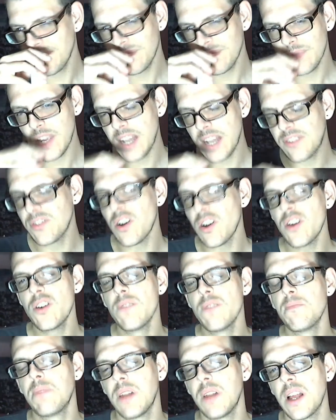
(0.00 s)
it's not an
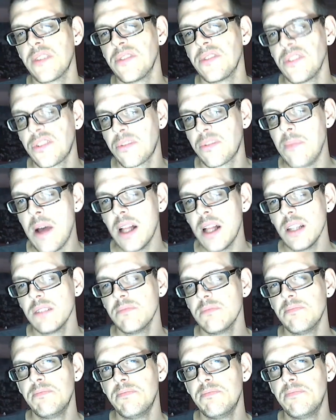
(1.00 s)
unpleasant smell,
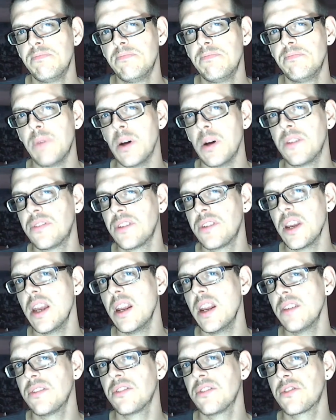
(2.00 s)
but it's, it
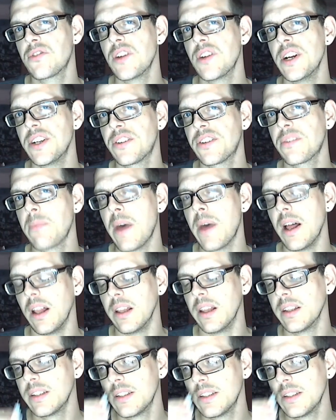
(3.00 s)
is a strange smell.